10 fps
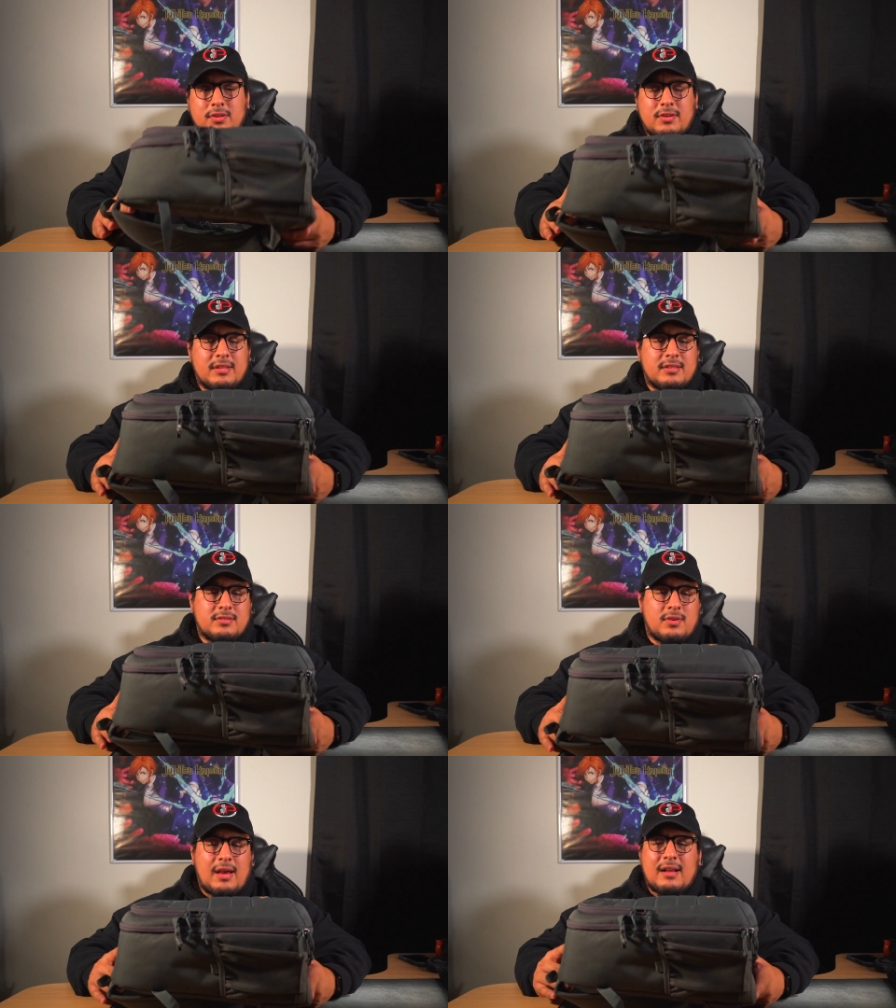you can get
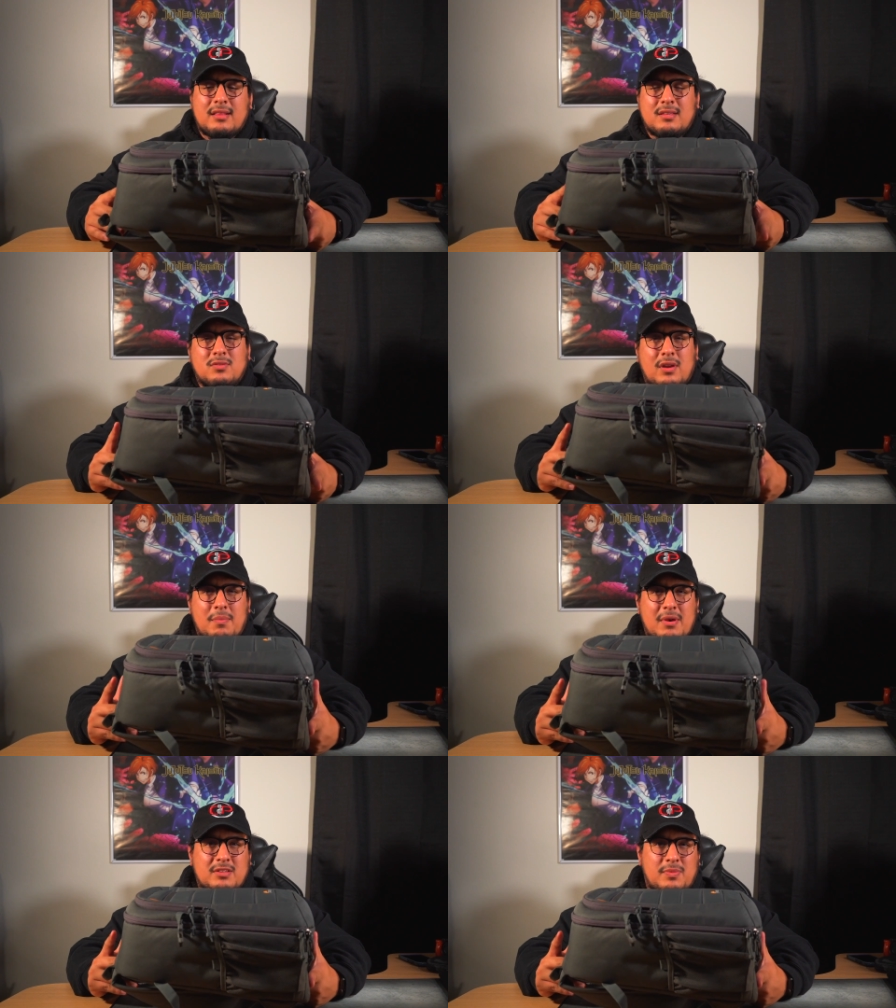this one. I got this one
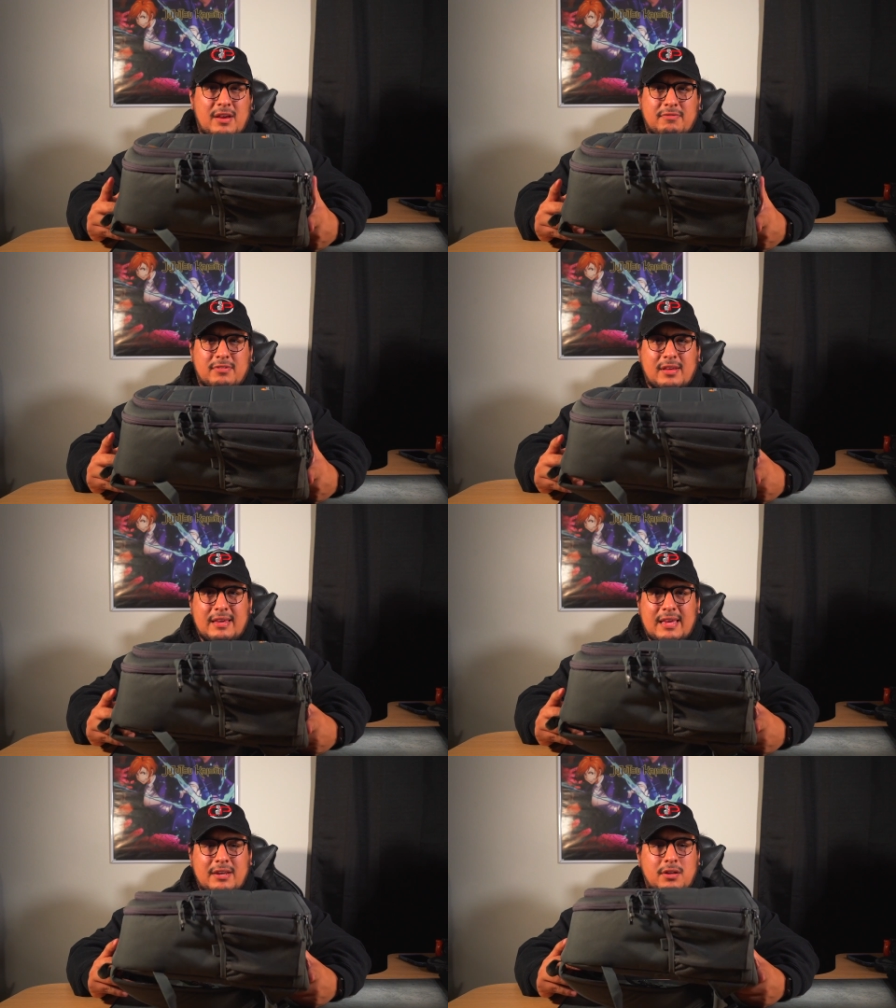at Best Buy for like
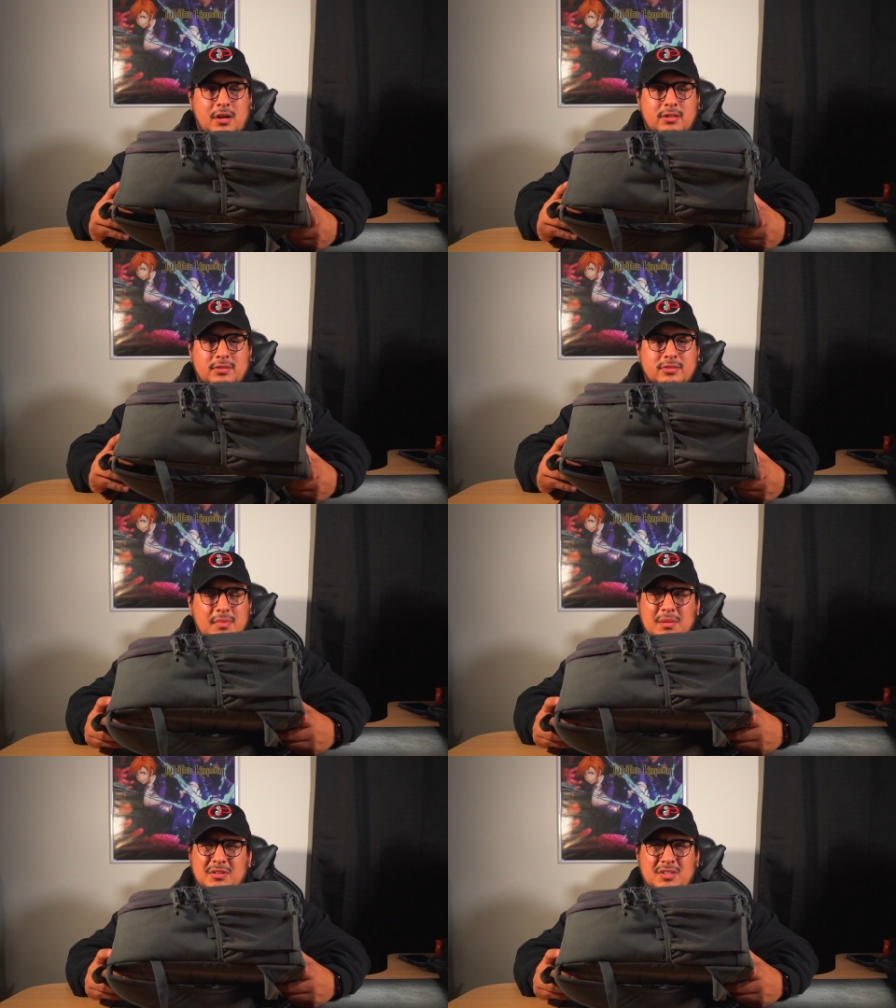$80,
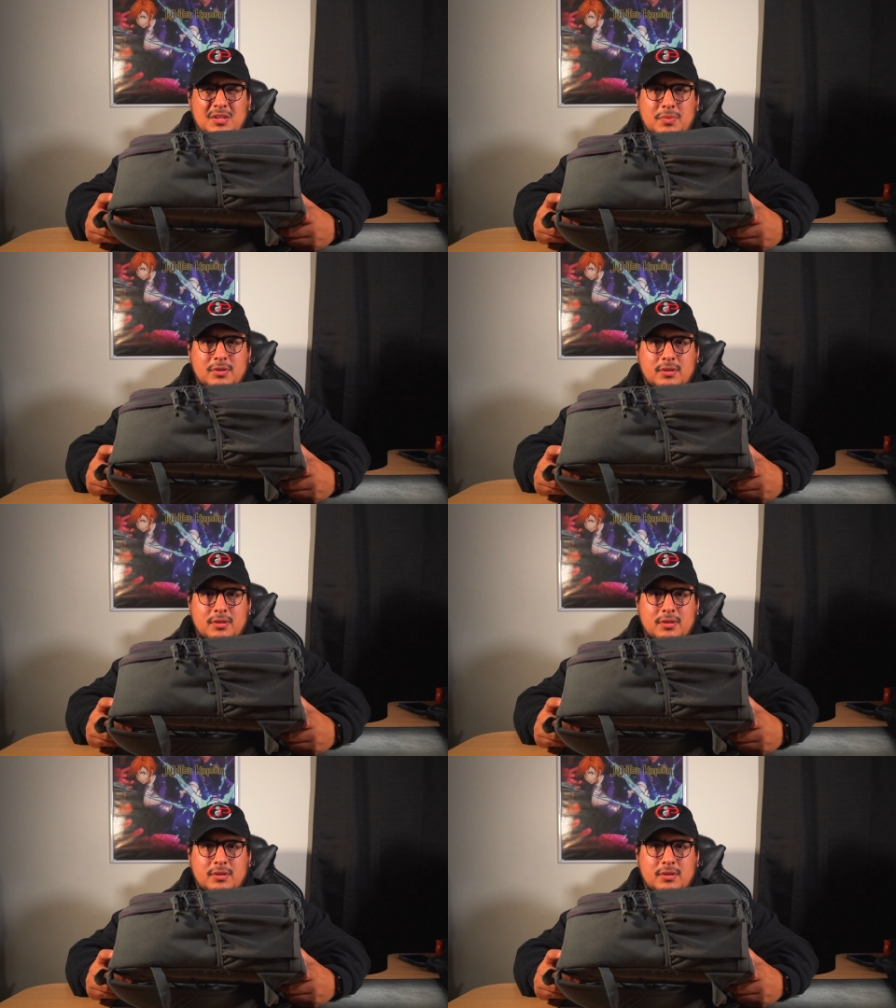maybe cheaper.